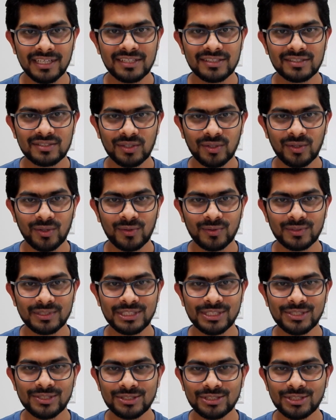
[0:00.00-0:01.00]
So
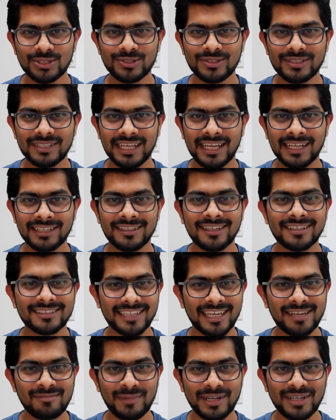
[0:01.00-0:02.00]
you should take the
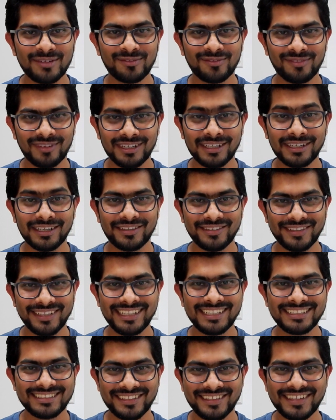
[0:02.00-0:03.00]
assignment part
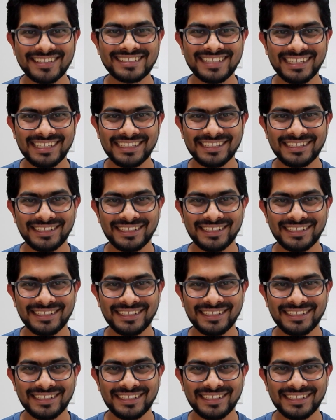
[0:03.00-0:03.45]
really seriously.